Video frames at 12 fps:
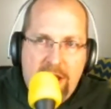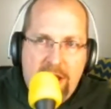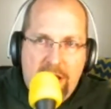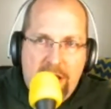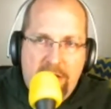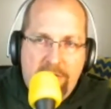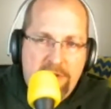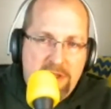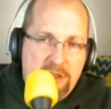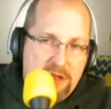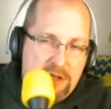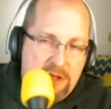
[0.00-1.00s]
uh,
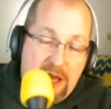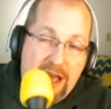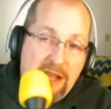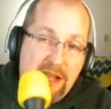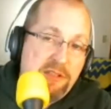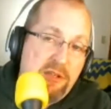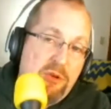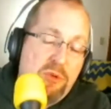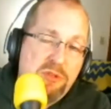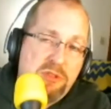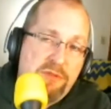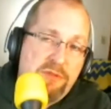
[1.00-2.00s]
via
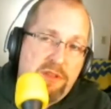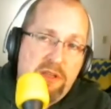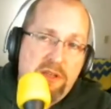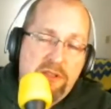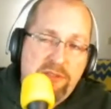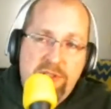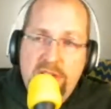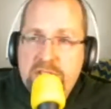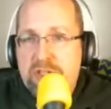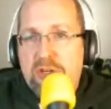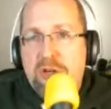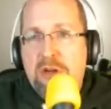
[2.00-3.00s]
iTunes, via
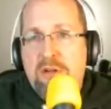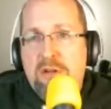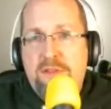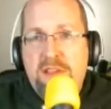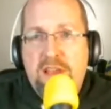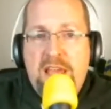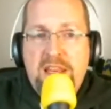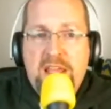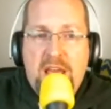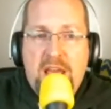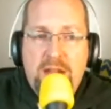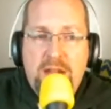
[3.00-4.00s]
Stitcher, via any
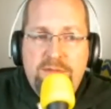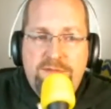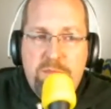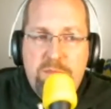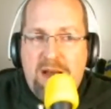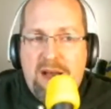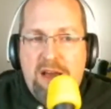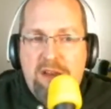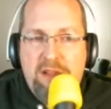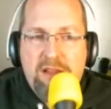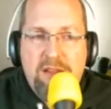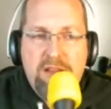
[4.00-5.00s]
kind of
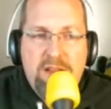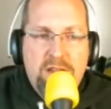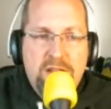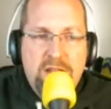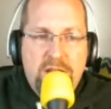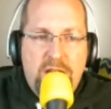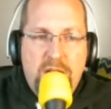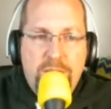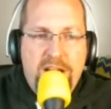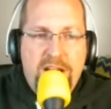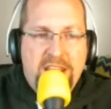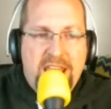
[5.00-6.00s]
pod uh,
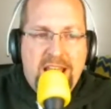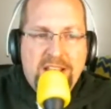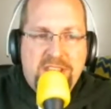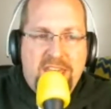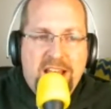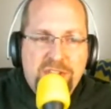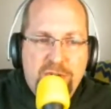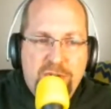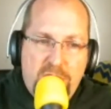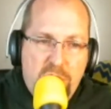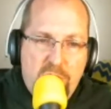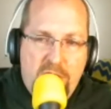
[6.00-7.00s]
podcast catcher
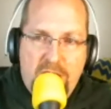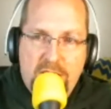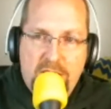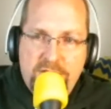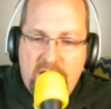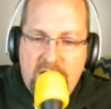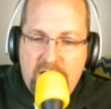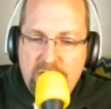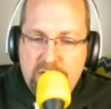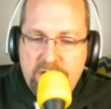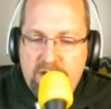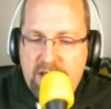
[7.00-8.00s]
that you have on
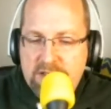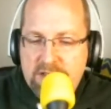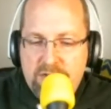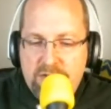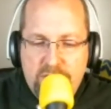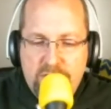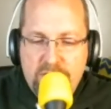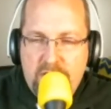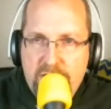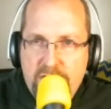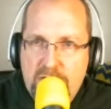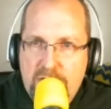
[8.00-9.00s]
your device or
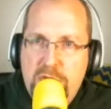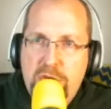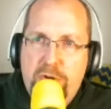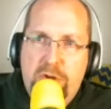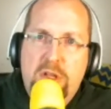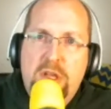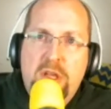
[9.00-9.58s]
on your computer.